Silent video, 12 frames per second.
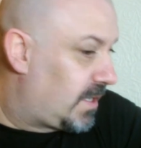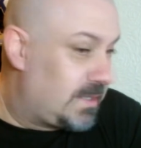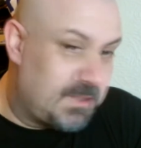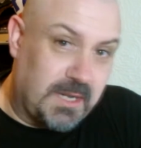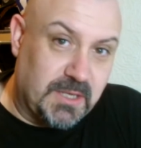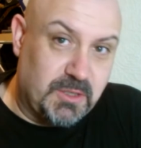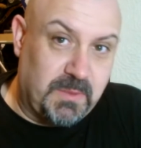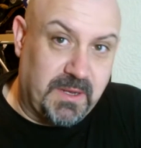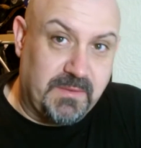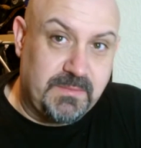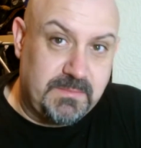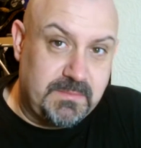So that should be a
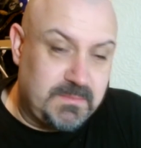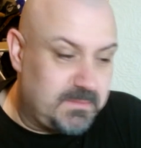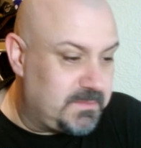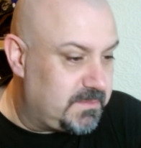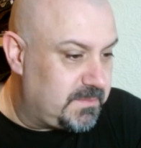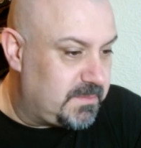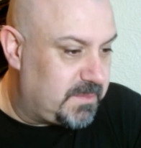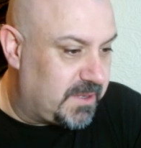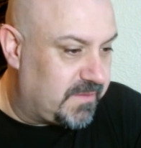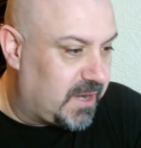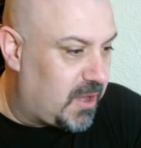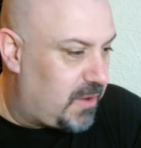bit
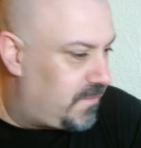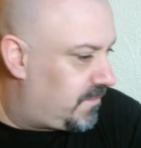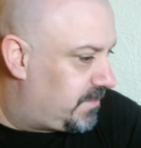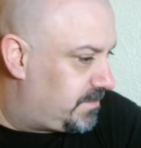of a laugh.